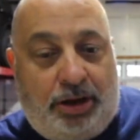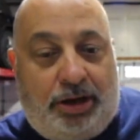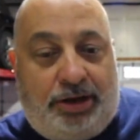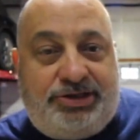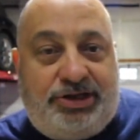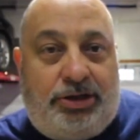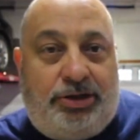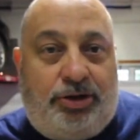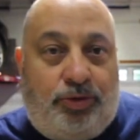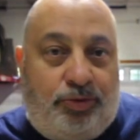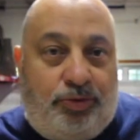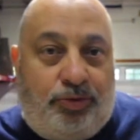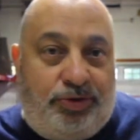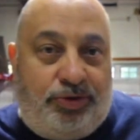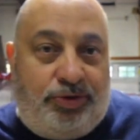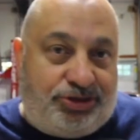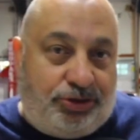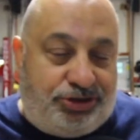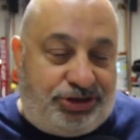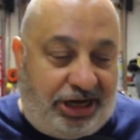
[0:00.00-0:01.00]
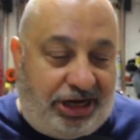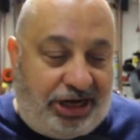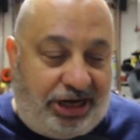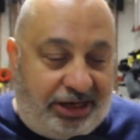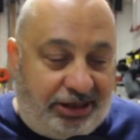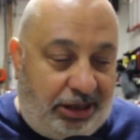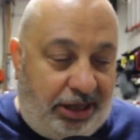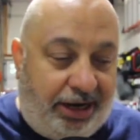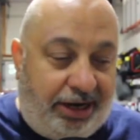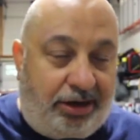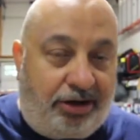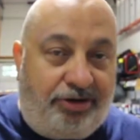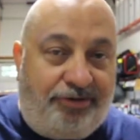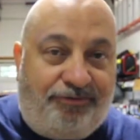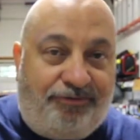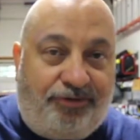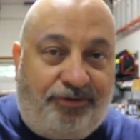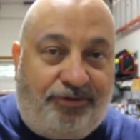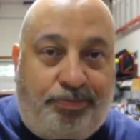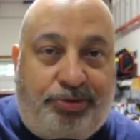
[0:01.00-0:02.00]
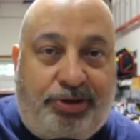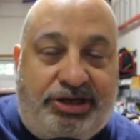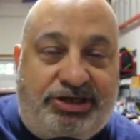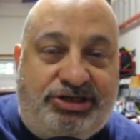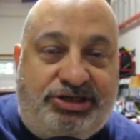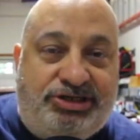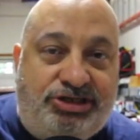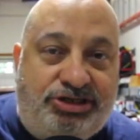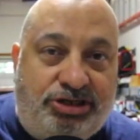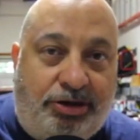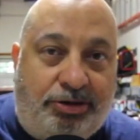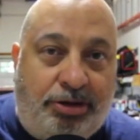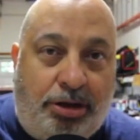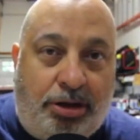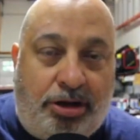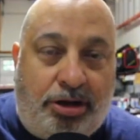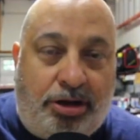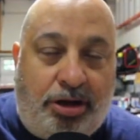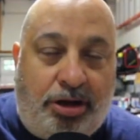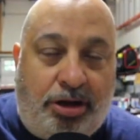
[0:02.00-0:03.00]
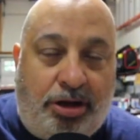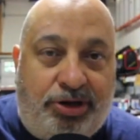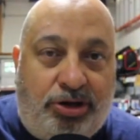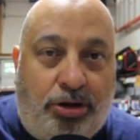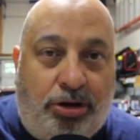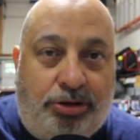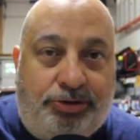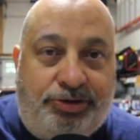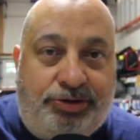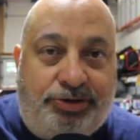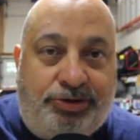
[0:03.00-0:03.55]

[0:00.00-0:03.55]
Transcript: did a little research online, and of all places, a company called